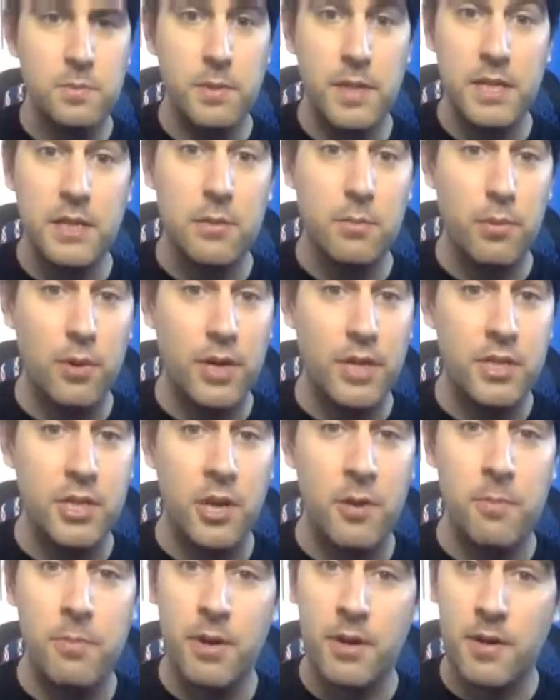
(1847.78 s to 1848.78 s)
Split split the
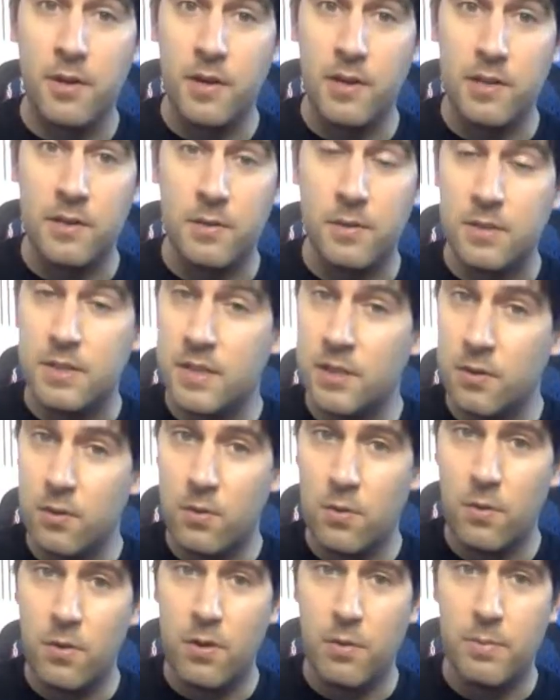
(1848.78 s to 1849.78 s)
bridge humbucker into a
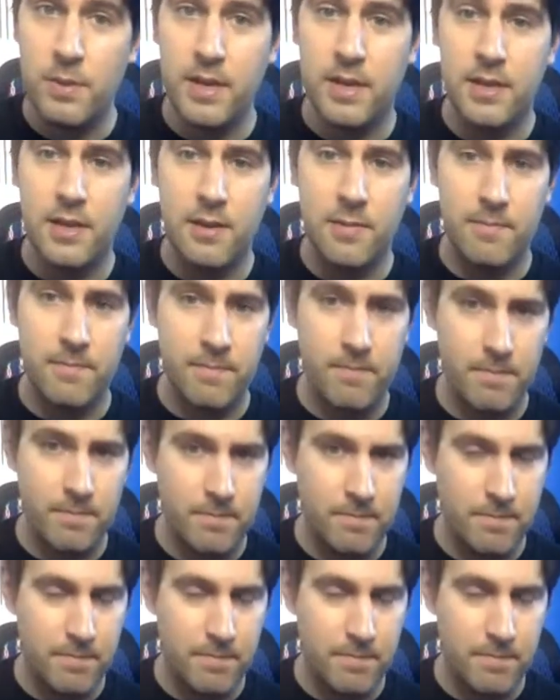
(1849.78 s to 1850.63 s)
single coil pickup.